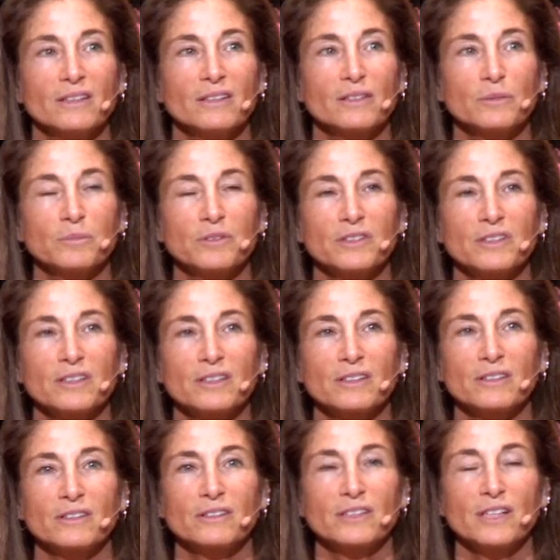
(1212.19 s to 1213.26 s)
this
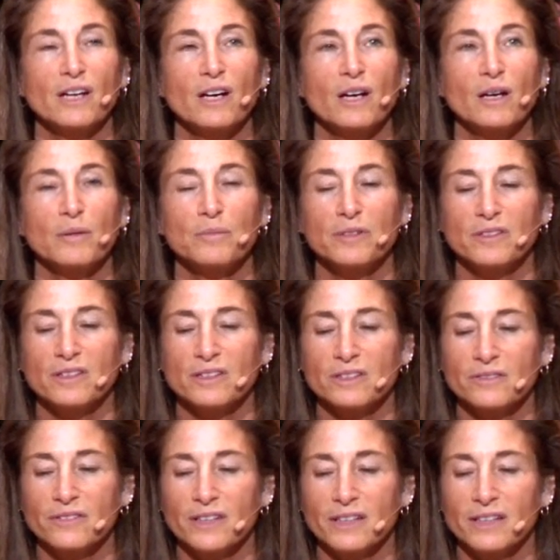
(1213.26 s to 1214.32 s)
particular job with
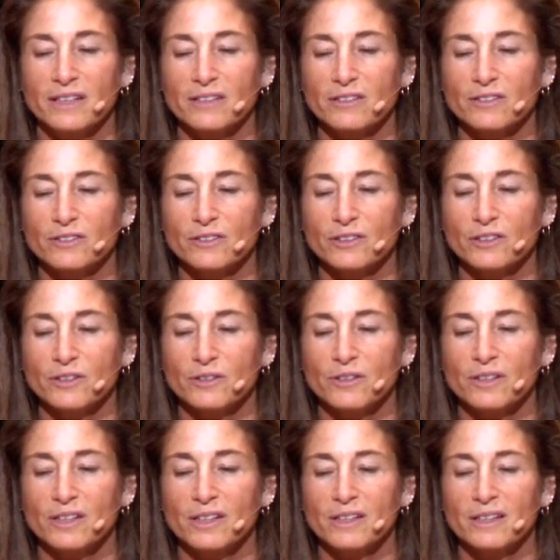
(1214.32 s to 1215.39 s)
this financial
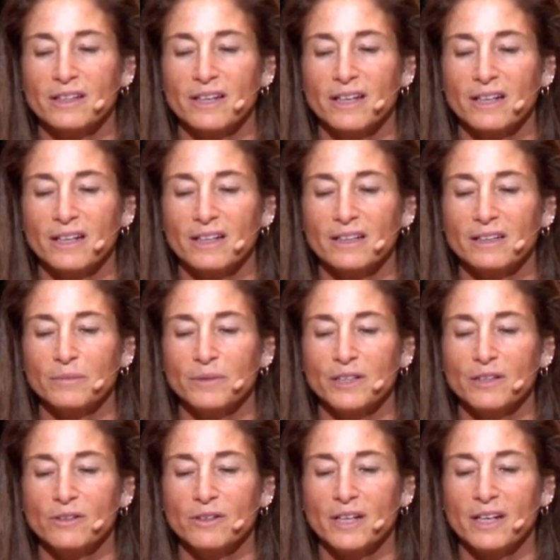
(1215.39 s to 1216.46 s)
security, then I'd
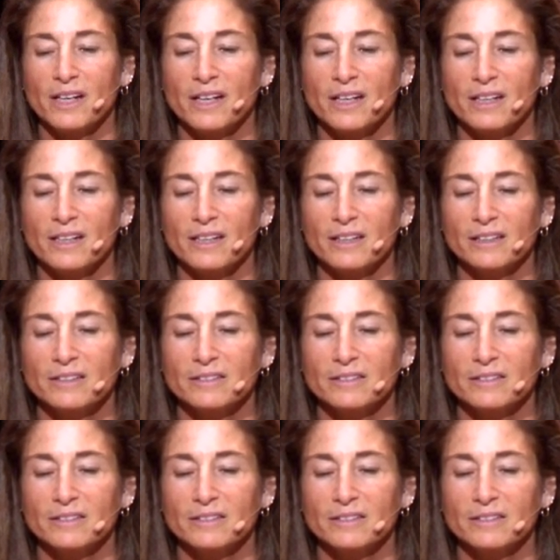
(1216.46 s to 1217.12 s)
be okay.